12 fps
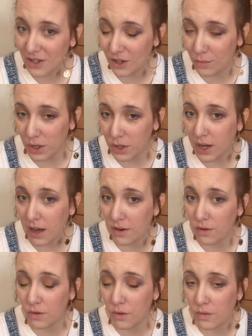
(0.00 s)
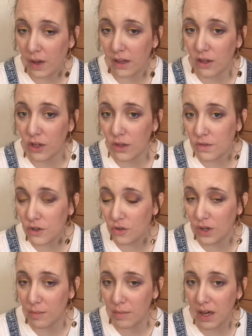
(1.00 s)
to my channel. Thank you for
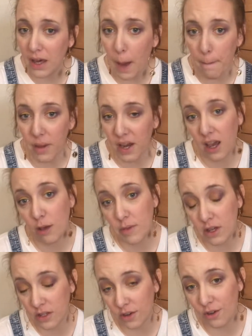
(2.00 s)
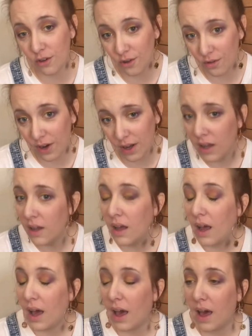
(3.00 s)
joining me. My name is Laura
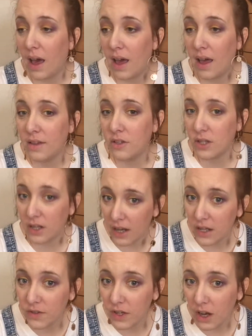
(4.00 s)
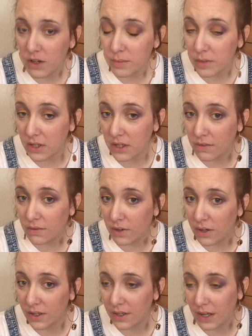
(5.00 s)
and today's video is a bit
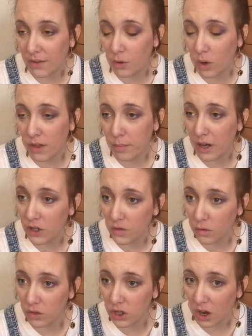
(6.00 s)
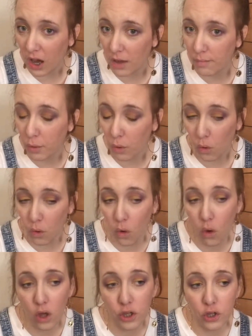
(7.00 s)
different. If you are the bashful type
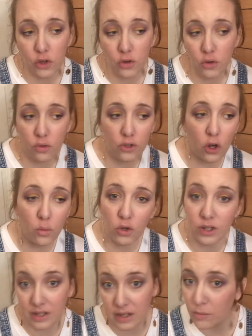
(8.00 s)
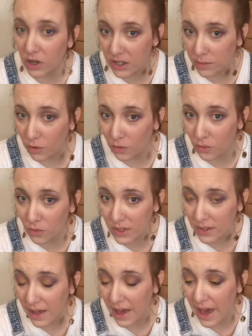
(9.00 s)
or you don't want to see my
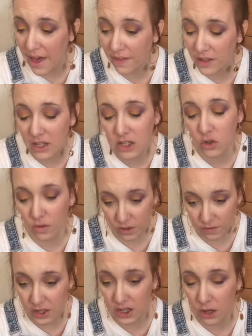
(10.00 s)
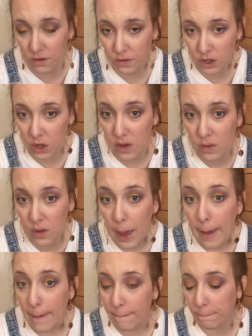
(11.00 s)
smalls, then this is not the video for you,
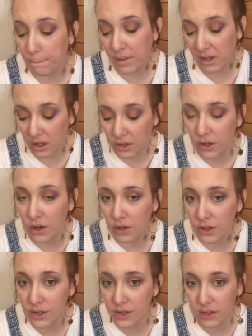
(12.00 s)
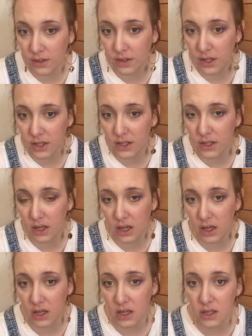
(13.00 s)
because this
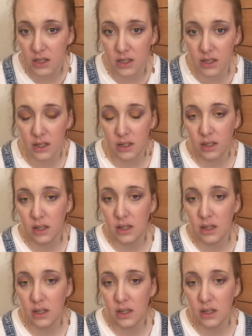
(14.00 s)
is